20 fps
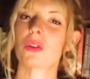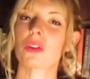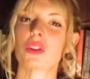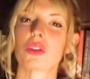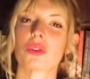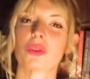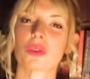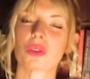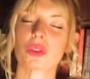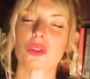a
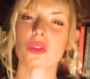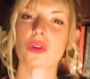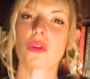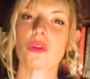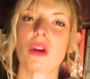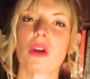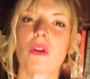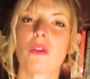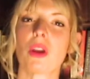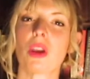short
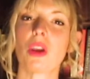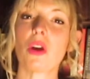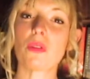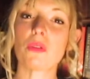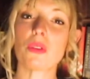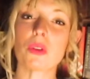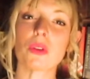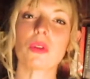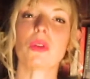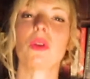story or a
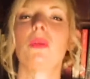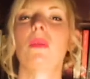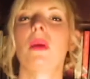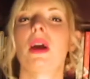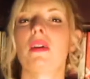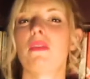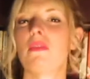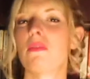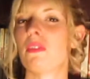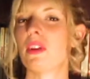novel, or you might
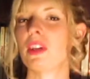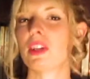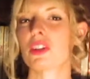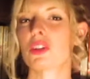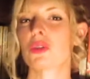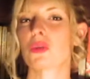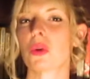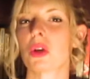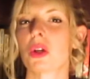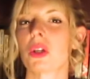have
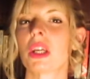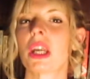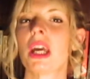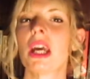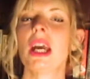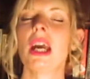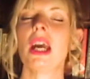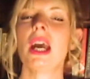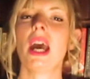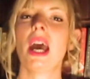finished one,
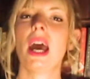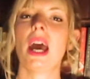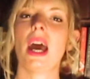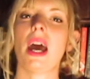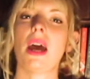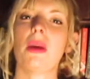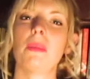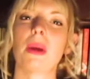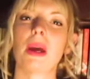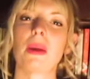
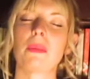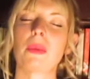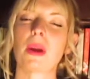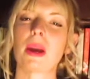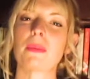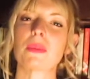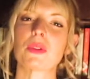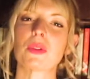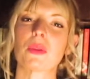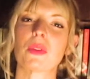and
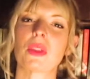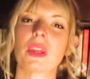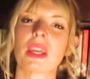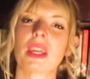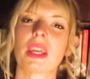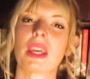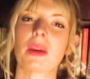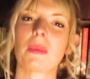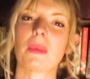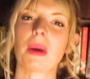perhaps you're
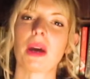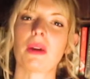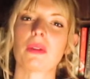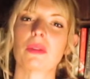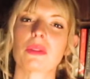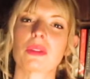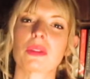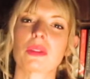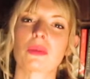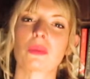thinking
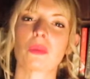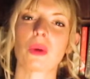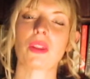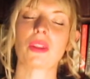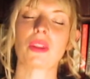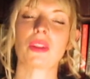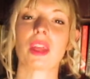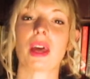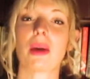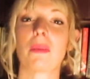about
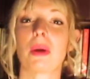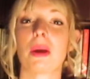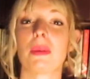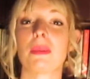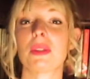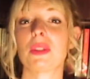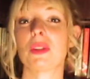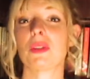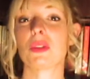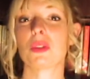whether that might
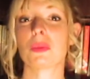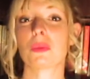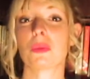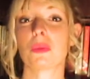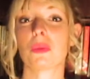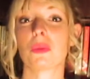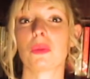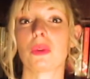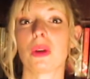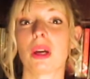be
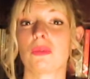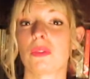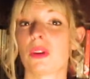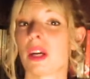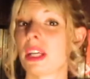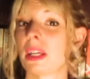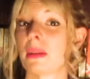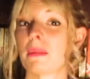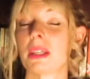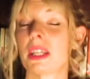suitable for
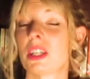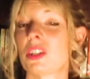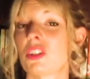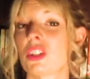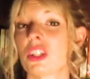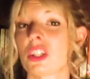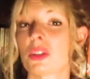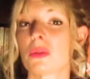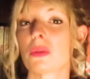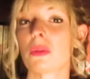
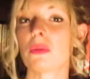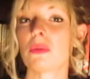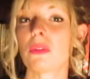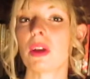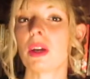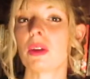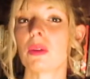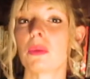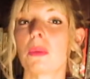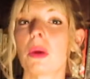adaptation into a
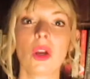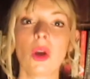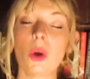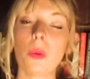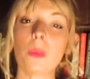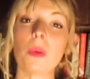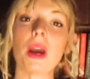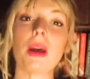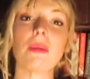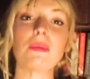film. Or
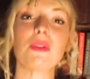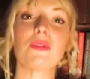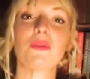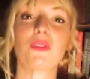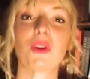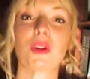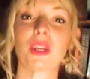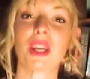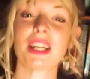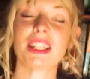perhaps you've
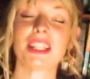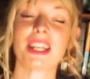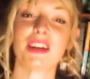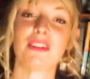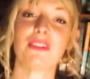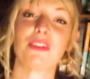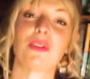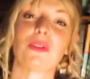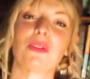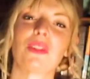got an
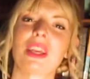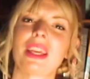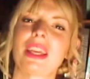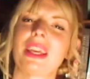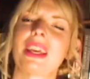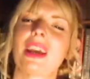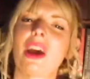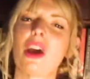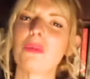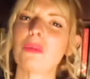idea and you're
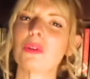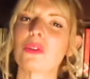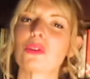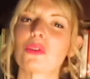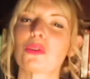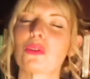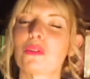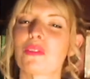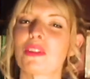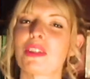thinking, I'm not
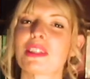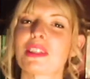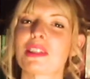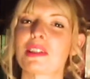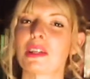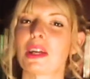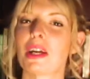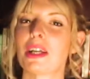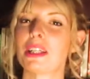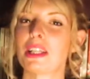sure if this is
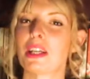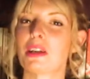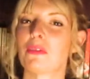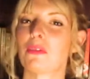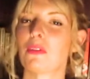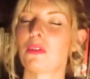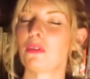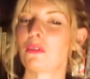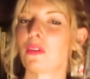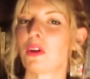an idea
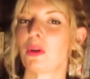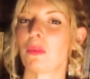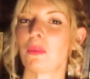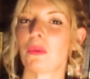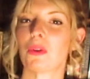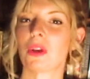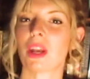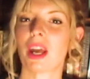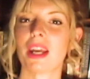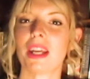for a film
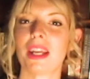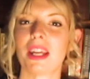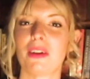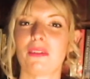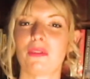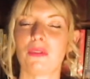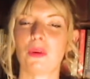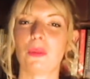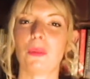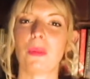or an idea
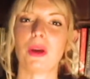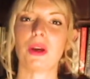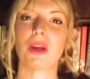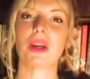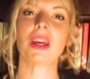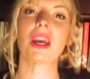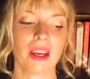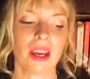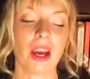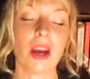for a
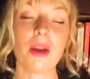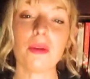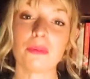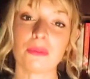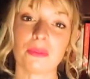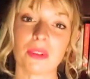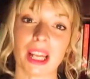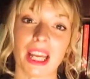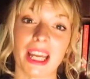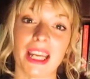book.
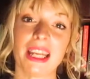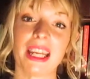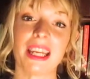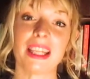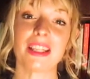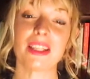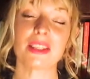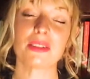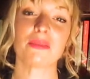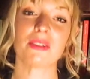Hopefully,
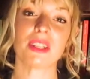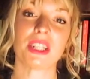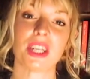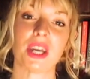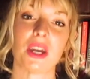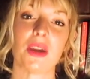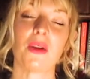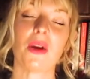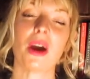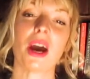in this
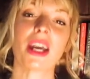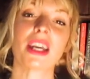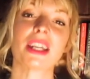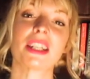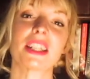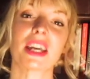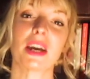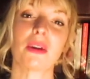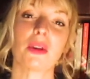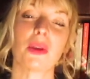video I can
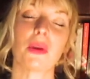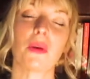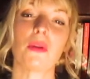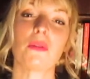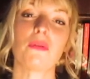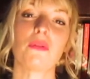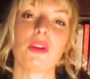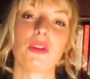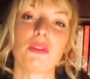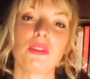tell you a
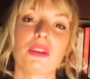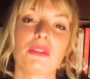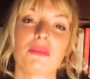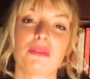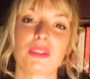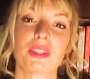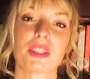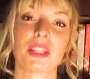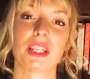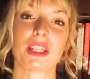few
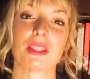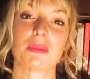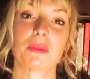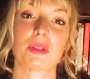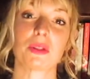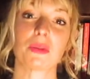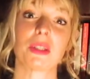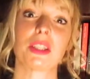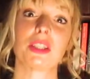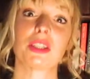differences
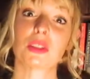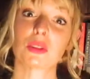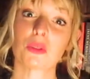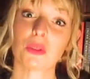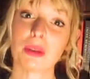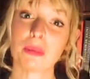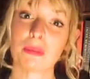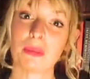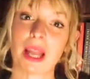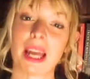between
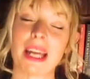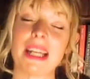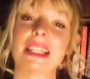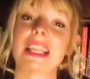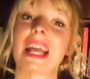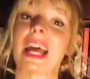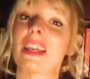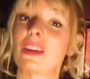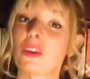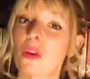screenplays
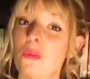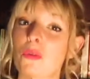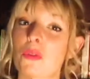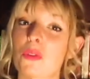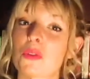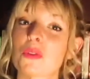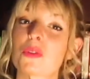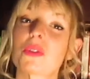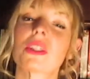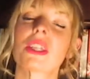and
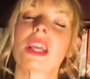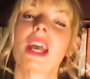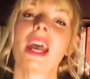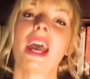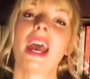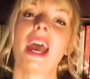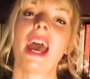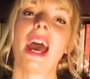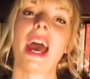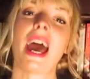novels,
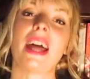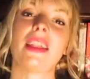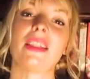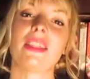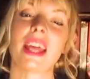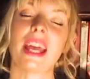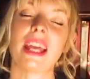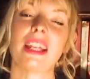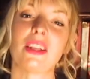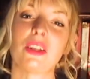and
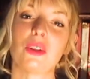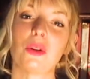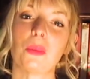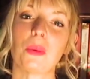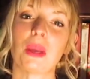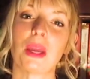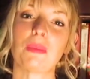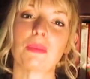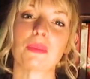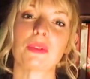then you'll
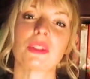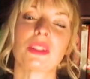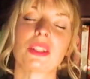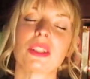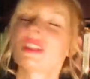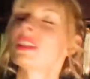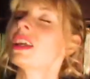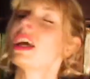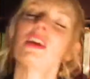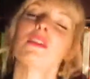be able to
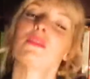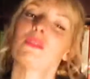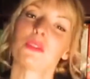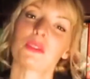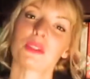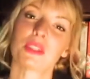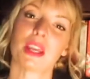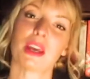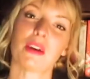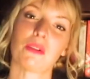decide for
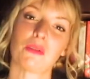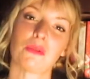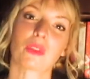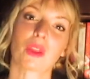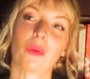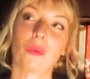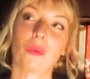yourself